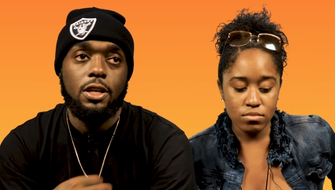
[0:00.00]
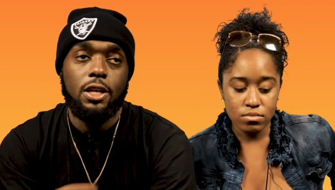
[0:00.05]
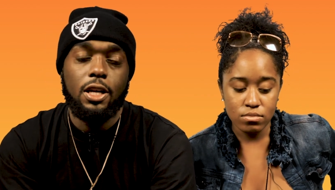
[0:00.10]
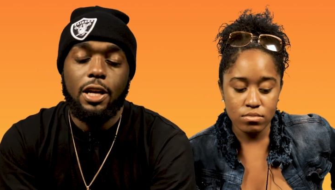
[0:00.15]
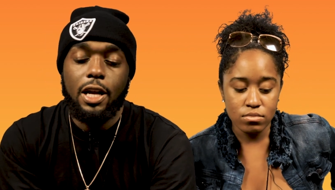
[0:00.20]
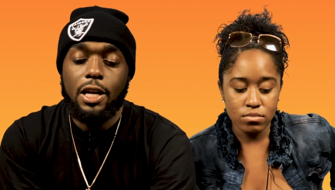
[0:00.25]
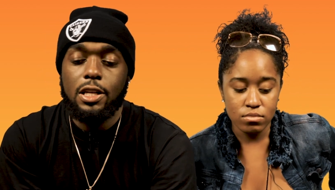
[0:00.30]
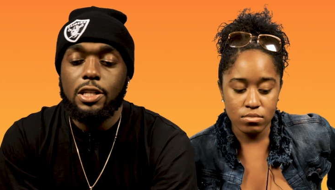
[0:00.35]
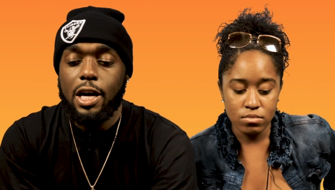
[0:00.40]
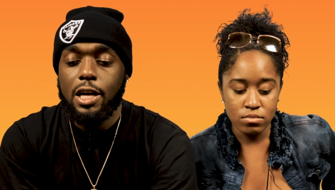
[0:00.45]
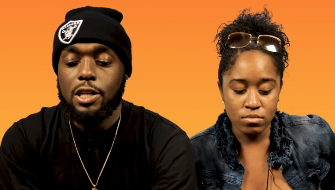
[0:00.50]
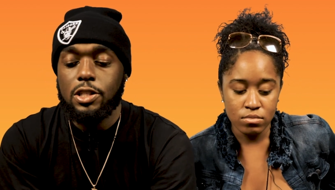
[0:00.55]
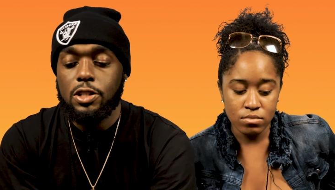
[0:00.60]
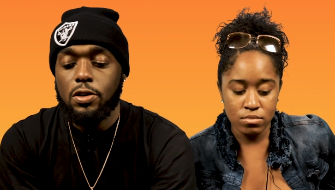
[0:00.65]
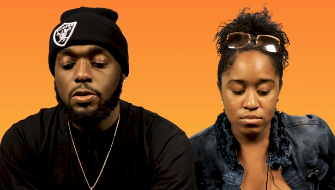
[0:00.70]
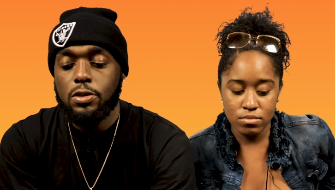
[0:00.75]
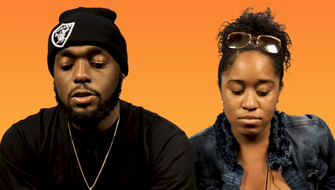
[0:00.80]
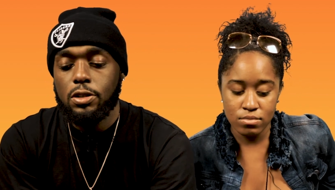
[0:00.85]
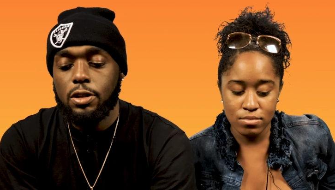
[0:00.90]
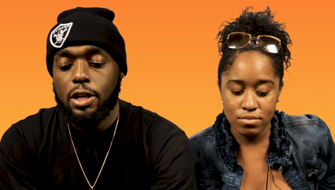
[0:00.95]
Speaker 1: And I, I mm-hmm.
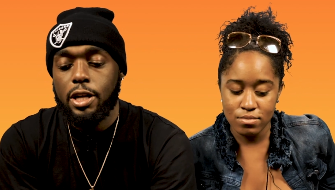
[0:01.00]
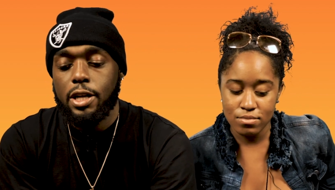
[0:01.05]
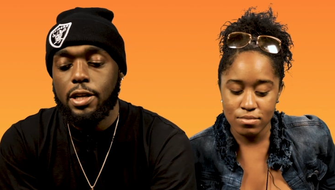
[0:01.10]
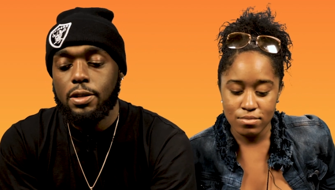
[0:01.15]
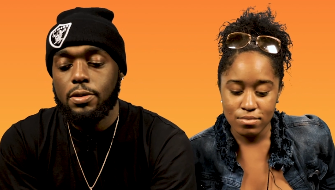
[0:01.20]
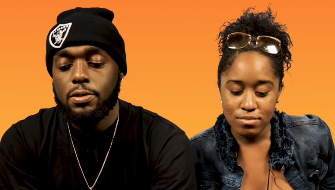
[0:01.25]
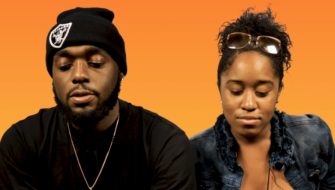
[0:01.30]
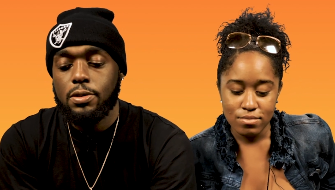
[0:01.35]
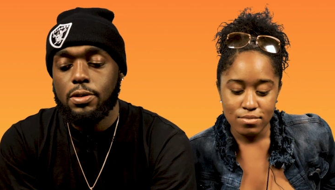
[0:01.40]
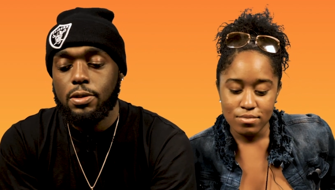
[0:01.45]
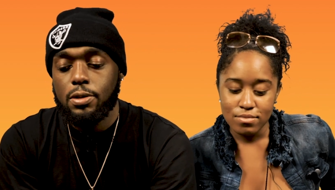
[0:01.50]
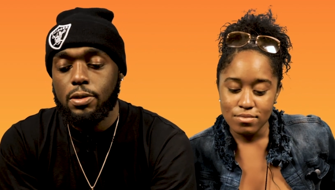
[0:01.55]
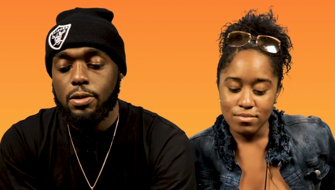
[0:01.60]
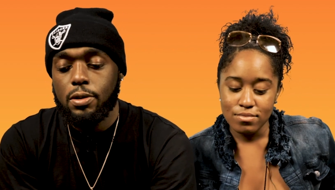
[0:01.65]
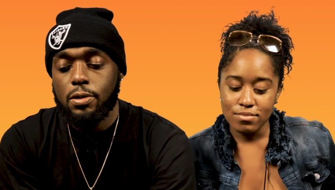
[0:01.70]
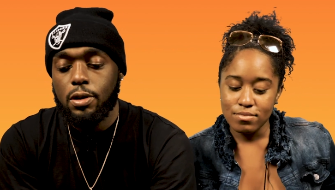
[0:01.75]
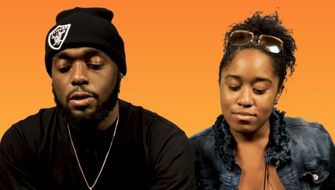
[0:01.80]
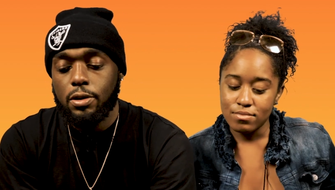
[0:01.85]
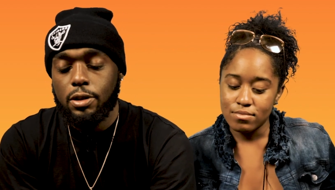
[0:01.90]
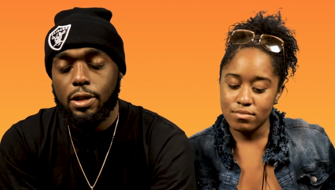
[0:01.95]
told her like,
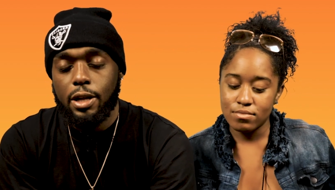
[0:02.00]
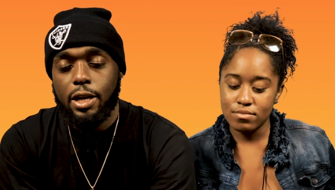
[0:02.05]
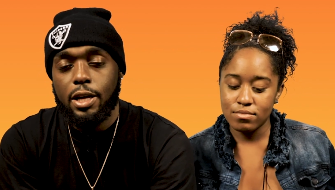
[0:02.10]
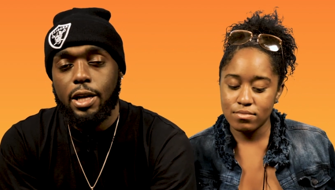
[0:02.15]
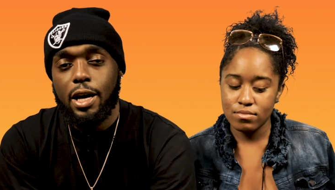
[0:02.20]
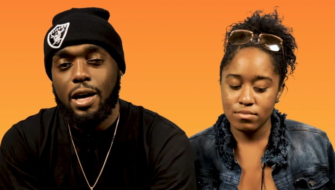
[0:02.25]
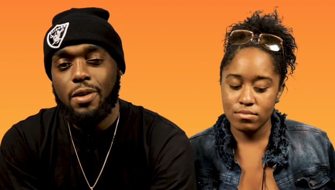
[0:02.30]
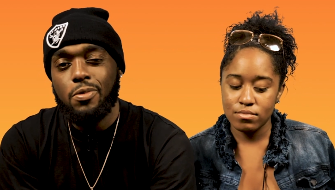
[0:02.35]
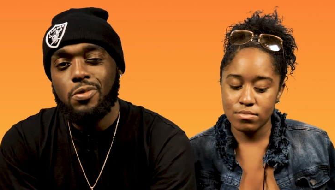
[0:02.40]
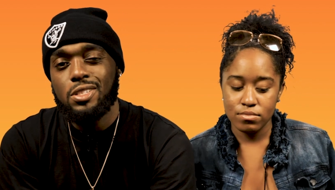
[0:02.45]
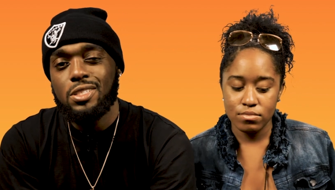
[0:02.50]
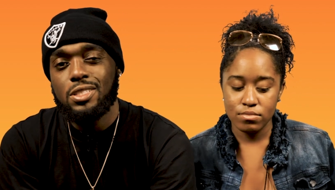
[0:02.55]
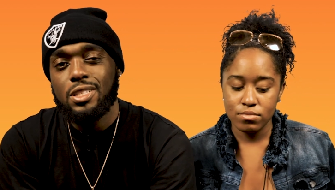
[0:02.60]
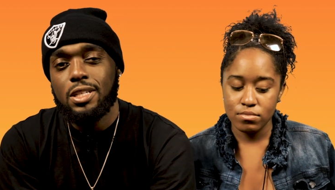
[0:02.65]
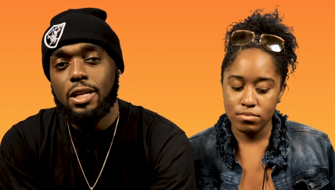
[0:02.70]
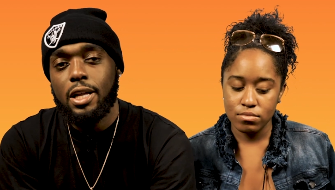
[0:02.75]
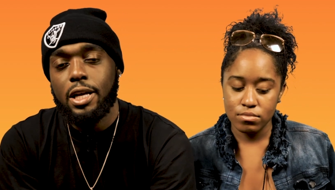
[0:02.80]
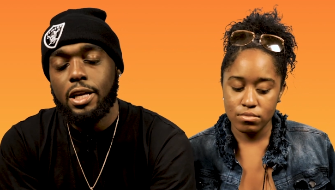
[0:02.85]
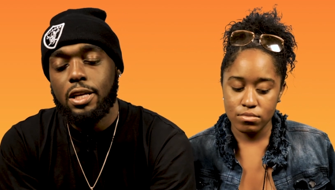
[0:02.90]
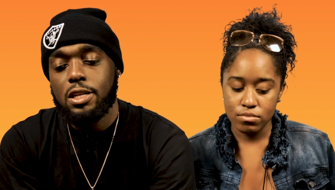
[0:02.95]
okay, I, I was
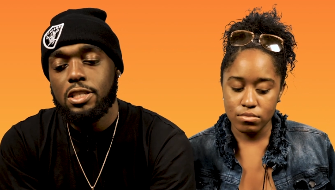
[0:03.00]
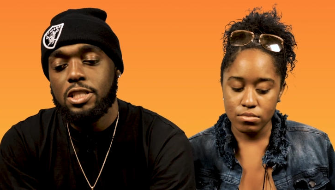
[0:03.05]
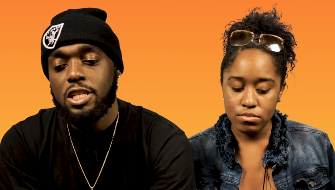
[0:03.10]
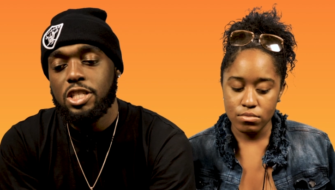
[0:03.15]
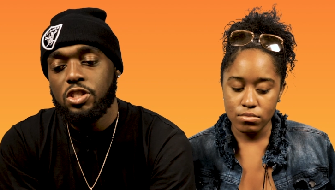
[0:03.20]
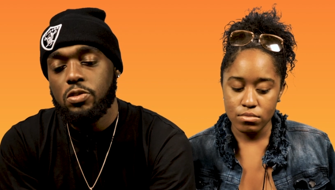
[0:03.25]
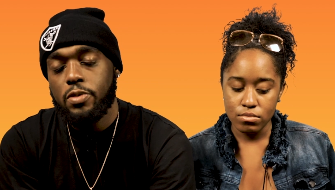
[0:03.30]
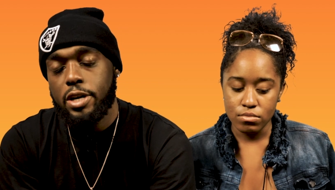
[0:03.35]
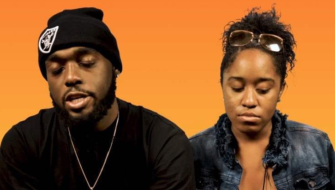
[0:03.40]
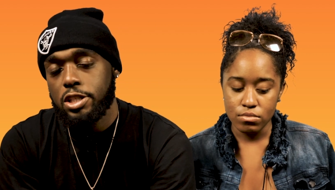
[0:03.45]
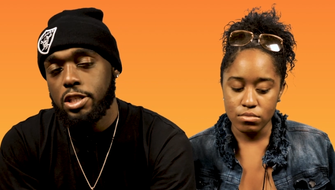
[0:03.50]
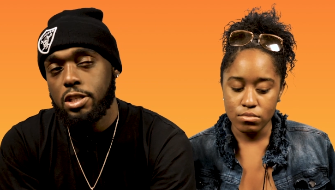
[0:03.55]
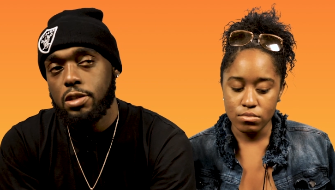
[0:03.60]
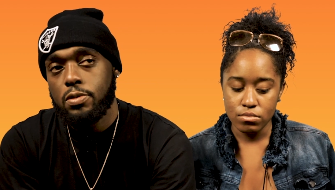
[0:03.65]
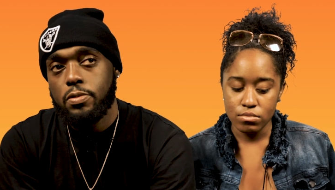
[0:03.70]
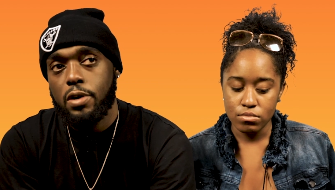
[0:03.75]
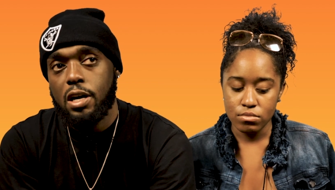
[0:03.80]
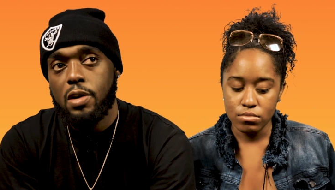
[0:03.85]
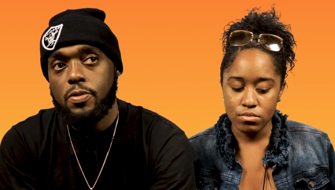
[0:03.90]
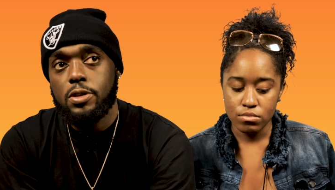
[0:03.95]
like in a situation
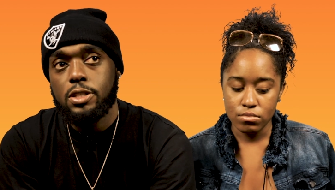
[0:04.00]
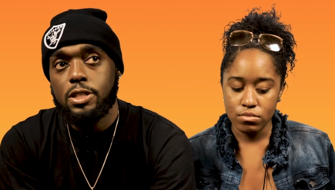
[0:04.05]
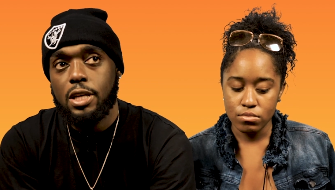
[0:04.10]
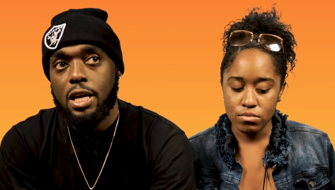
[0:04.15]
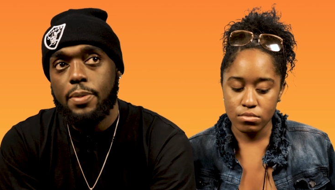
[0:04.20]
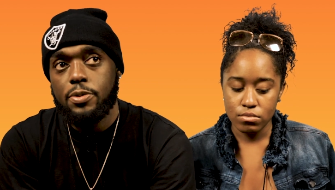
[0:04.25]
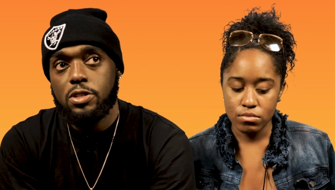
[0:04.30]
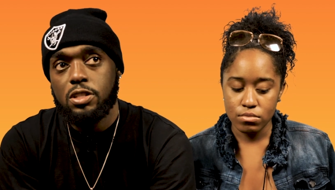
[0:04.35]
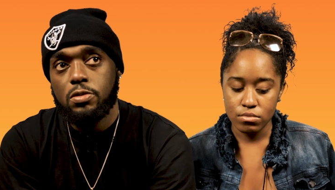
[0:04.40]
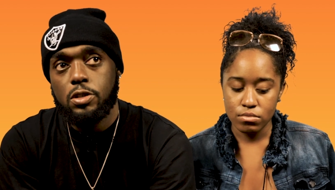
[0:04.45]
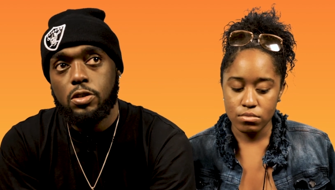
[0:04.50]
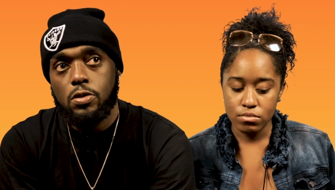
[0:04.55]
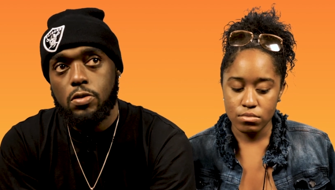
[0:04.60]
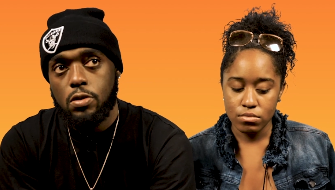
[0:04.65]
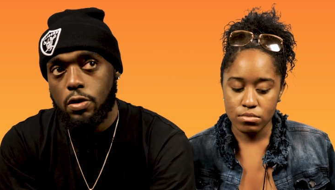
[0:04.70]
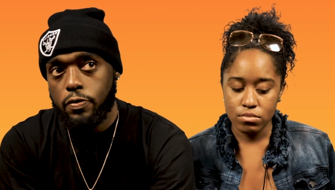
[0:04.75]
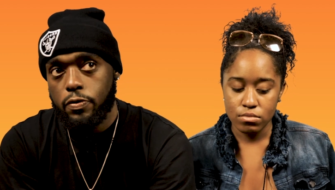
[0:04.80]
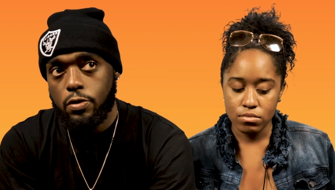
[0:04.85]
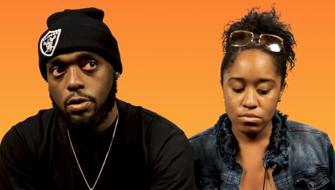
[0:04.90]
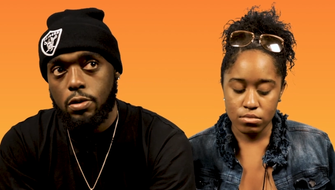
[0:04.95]
where I wasn't able to
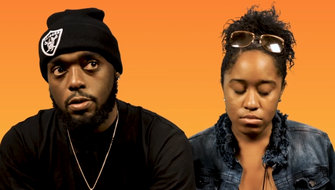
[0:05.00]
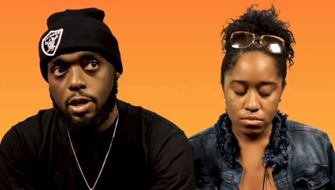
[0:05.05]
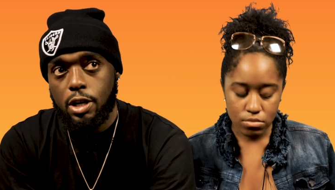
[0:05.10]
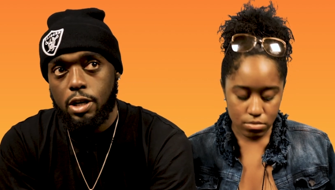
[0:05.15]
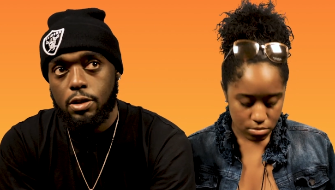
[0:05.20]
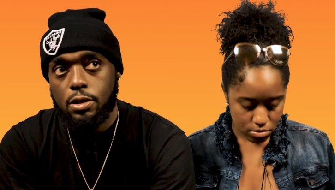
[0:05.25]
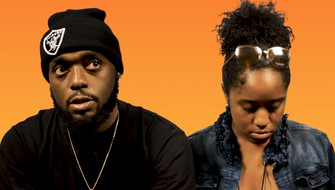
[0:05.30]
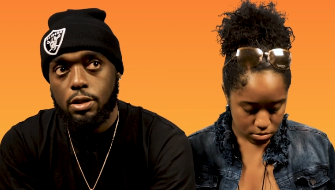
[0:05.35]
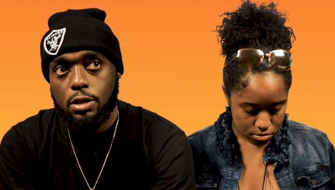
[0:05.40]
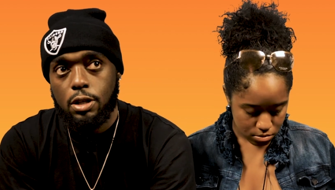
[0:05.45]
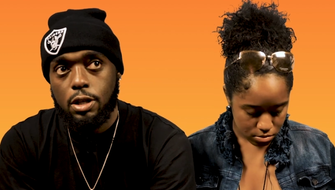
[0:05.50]
record for a while,